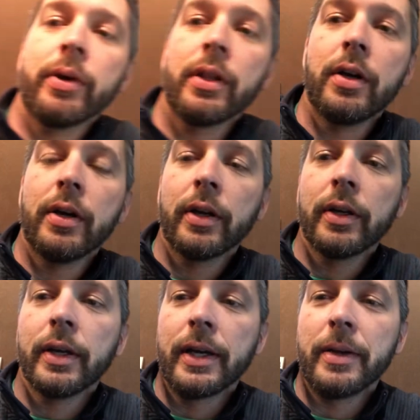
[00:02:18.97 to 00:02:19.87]
along,
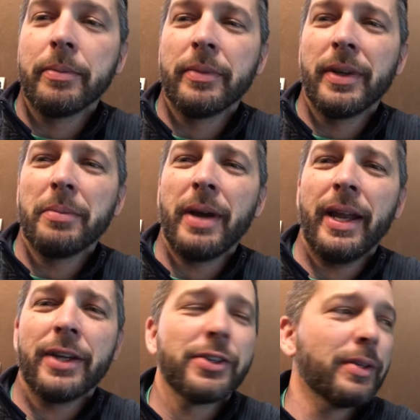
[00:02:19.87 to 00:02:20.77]
it might
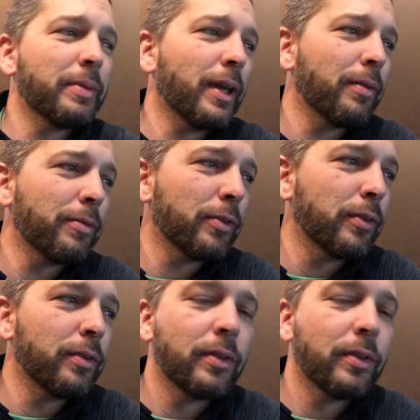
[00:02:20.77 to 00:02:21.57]
actually be helpful.